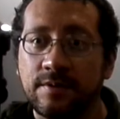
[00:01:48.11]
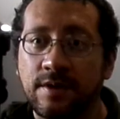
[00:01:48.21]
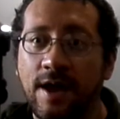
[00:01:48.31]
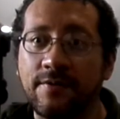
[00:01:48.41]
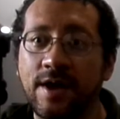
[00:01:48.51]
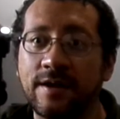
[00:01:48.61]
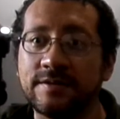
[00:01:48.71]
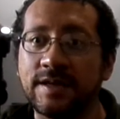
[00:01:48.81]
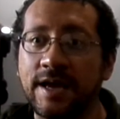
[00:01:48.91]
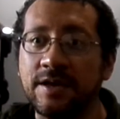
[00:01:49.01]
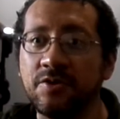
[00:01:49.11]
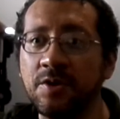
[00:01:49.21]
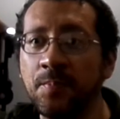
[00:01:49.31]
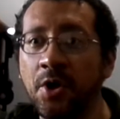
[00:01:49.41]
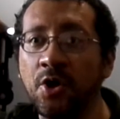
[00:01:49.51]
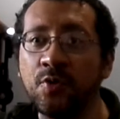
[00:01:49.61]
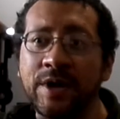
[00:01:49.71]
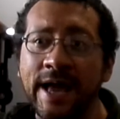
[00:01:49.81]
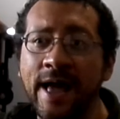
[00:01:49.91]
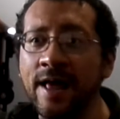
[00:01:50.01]
I've got a tight grip on
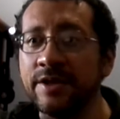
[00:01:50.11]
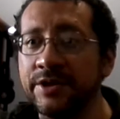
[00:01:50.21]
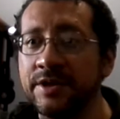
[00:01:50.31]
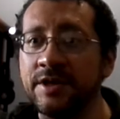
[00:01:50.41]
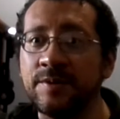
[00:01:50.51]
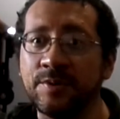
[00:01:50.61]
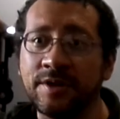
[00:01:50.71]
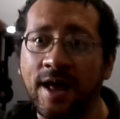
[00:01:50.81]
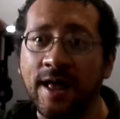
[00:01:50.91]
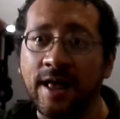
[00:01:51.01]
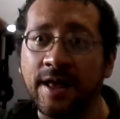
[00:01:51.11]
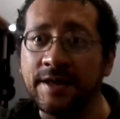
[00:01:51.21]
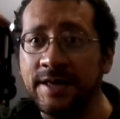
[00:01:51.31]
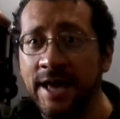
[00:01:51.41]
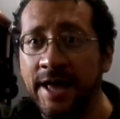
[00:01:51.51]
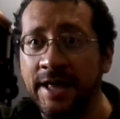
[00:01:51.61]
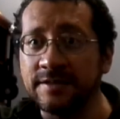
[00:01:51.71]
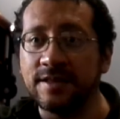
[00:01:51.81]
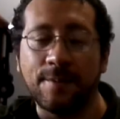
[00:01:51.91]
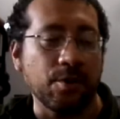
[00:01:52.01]
reality, but I can't.
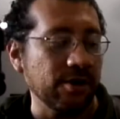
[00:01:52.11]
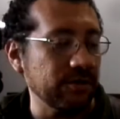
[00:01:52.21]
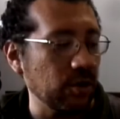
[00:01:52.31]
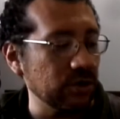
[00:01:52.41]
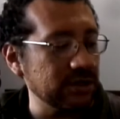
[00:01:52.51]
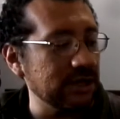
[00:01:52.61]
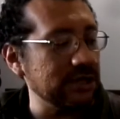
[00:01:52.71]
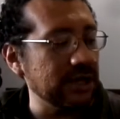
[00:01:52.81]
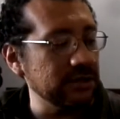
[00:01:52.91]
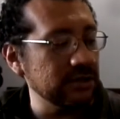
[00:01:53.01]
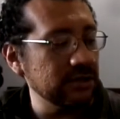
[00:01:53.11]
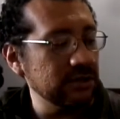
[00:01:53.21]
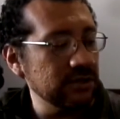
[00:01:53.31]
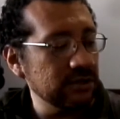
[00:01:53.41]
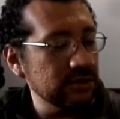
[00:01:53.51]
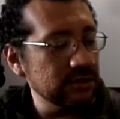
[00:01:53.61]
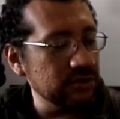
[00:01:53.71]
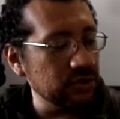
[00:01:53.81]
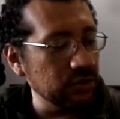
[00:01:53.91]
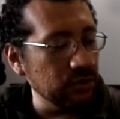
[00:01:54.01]
That part, the chords are going to change
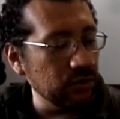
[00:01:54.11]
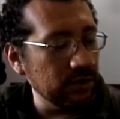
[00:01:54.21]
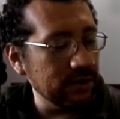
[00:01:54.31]
to